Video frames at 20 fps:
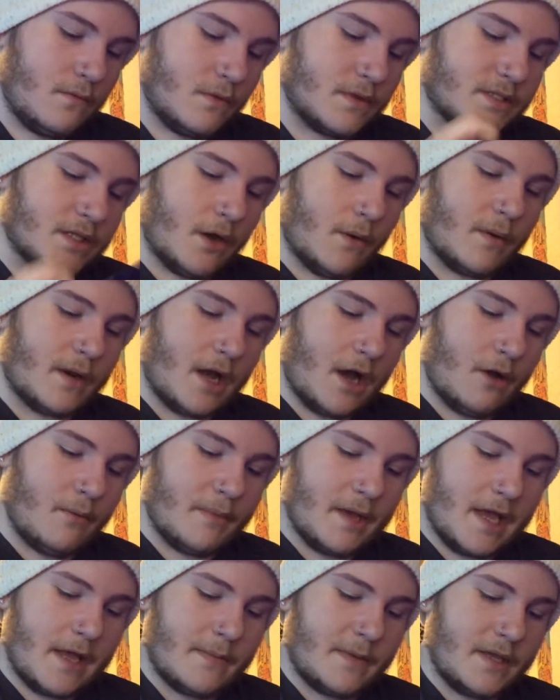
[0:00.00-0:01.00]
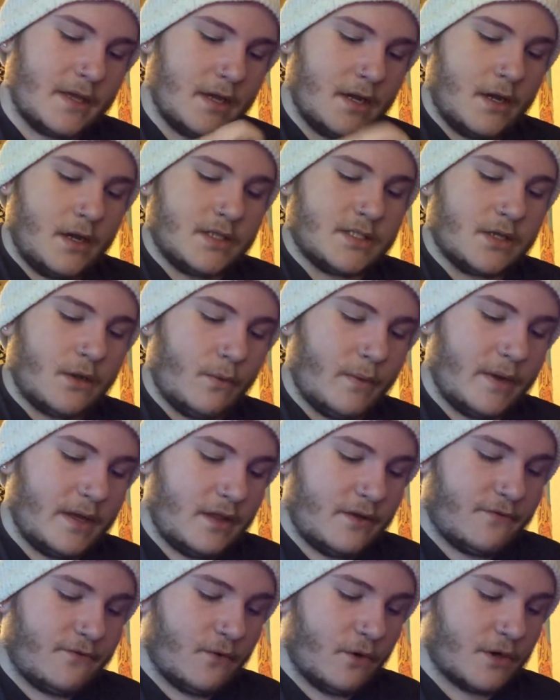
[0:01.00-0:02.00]
What's going on, baby? So,
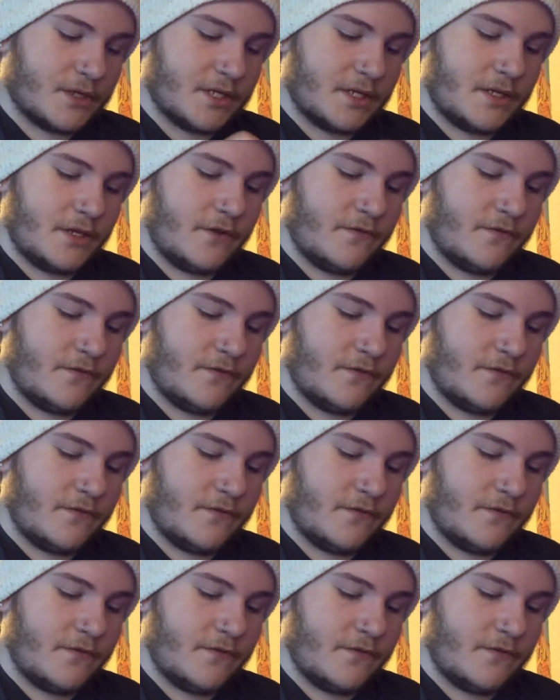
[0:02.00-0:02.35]
Wheel of Fortune,